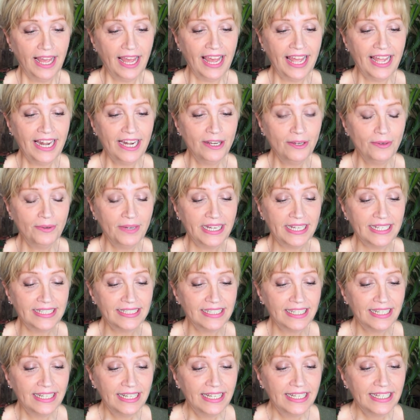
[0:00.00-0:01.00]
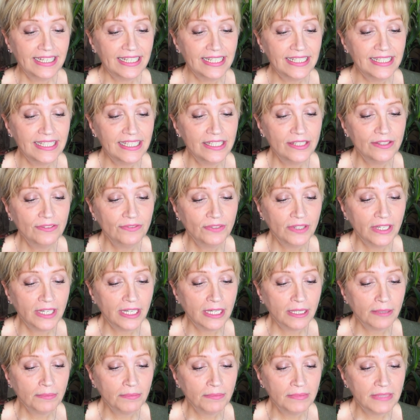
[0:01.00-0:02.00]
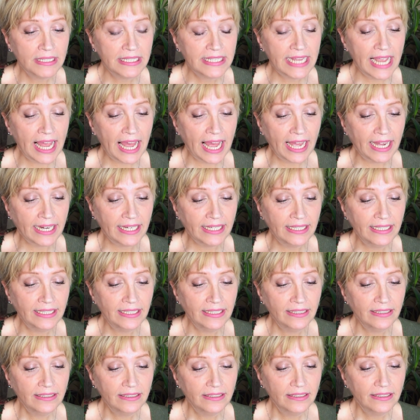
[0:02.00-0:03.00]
Anyways, this is from Danny.